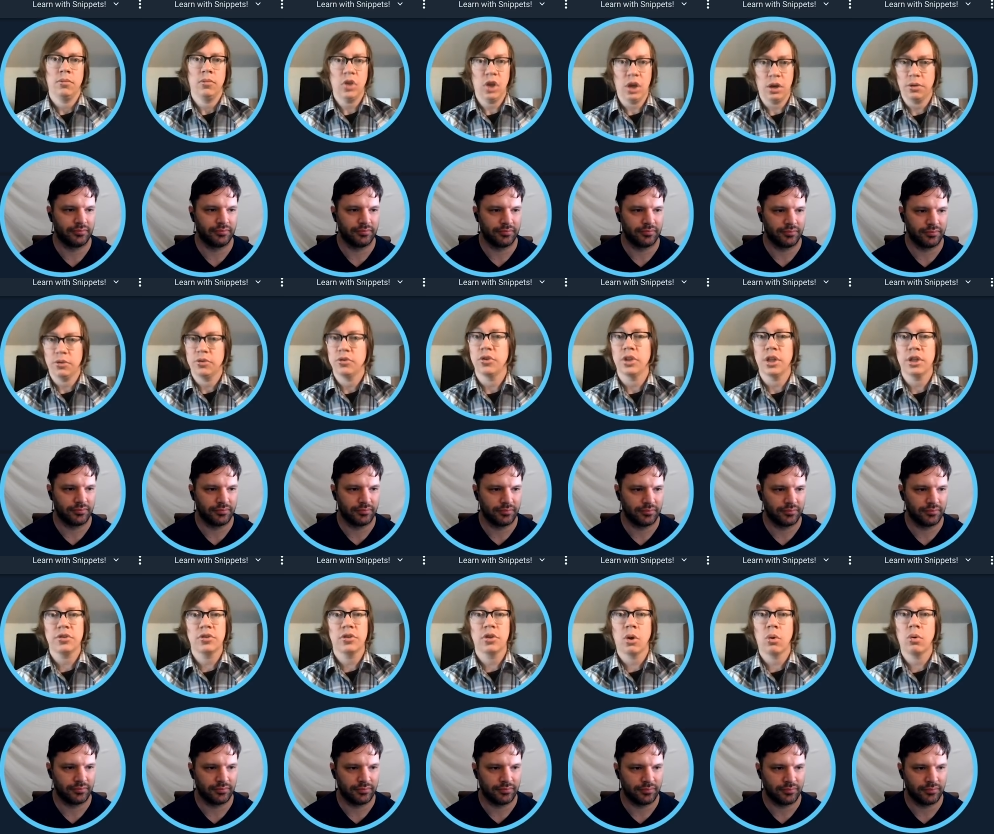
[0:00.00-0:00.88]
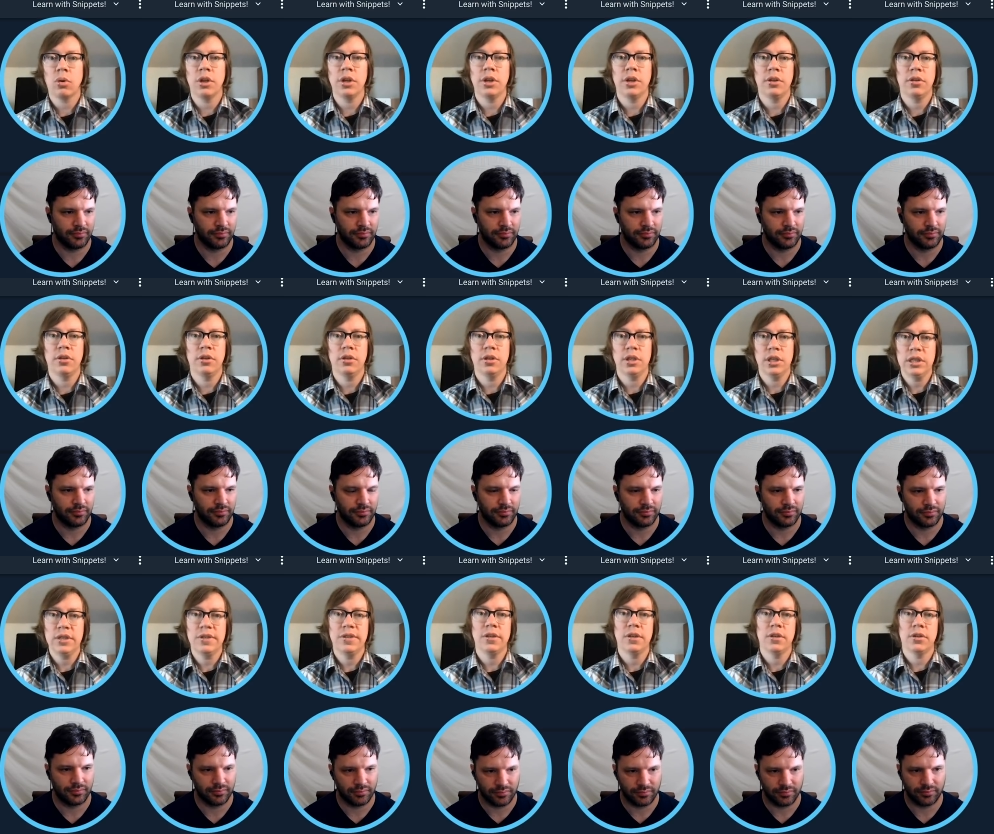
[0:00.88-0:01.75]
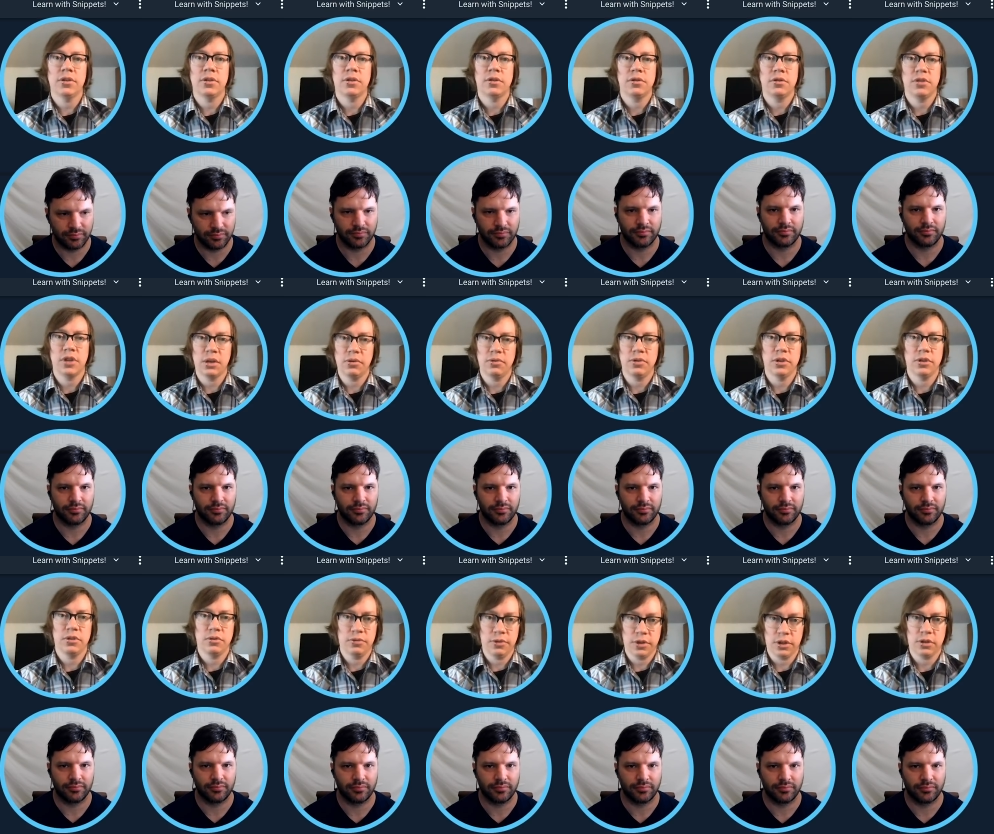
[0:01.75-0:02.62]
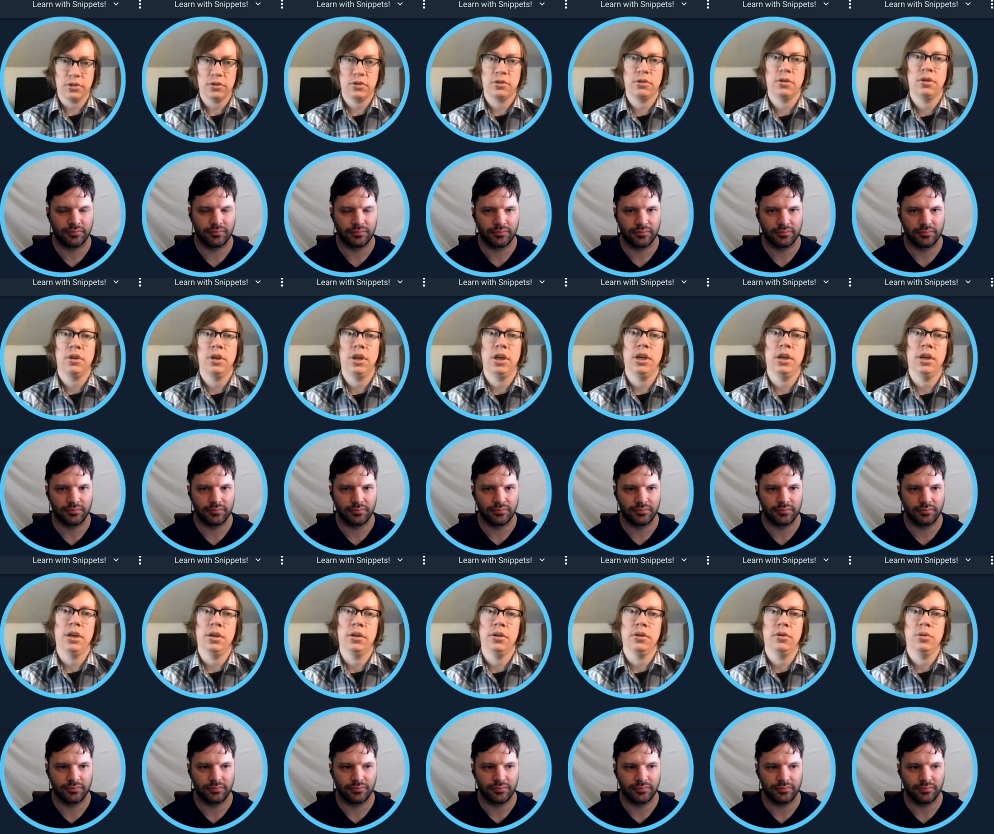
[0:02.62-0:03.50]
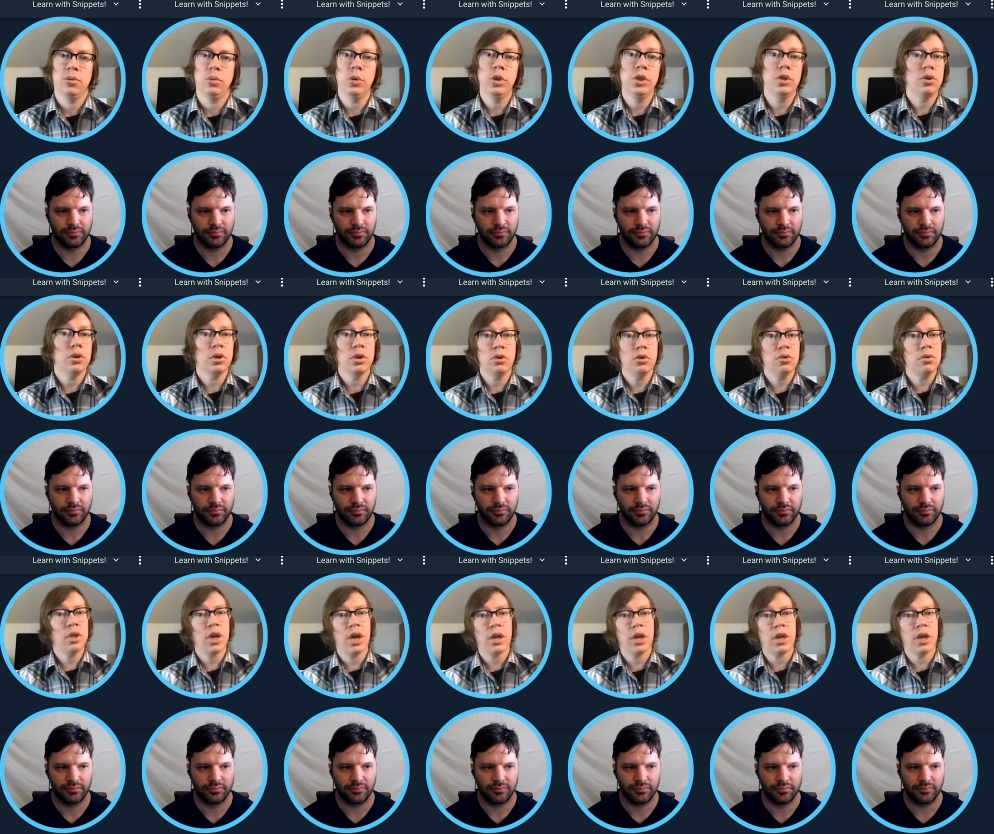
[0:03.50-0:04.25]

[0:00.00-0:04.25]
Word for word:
Speaker 1: Yeah, so that's totally the easiest, safest fix. And when you can do